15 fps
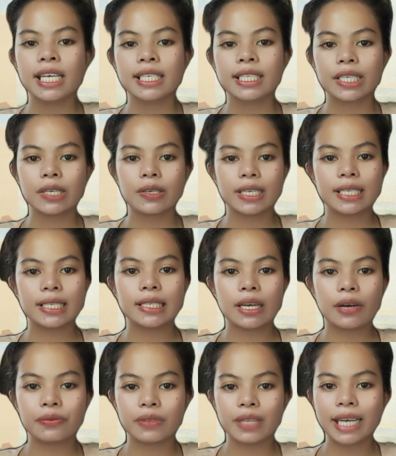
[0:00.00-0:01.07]
series
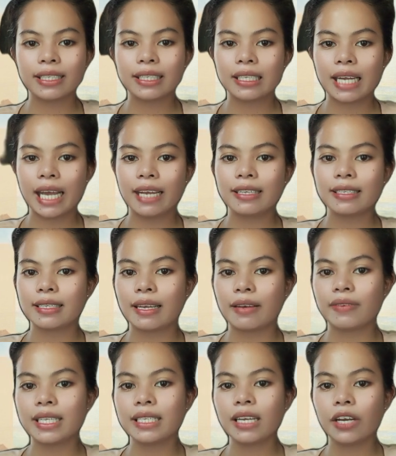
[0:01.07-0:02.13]
of
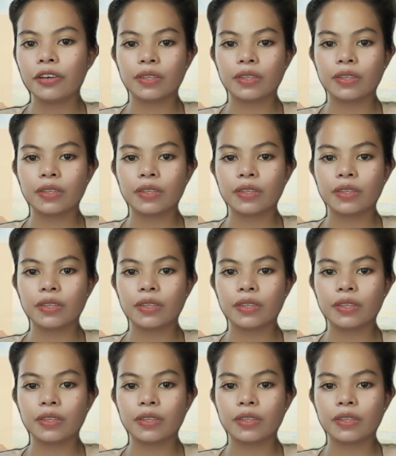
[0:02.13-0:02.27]
1987,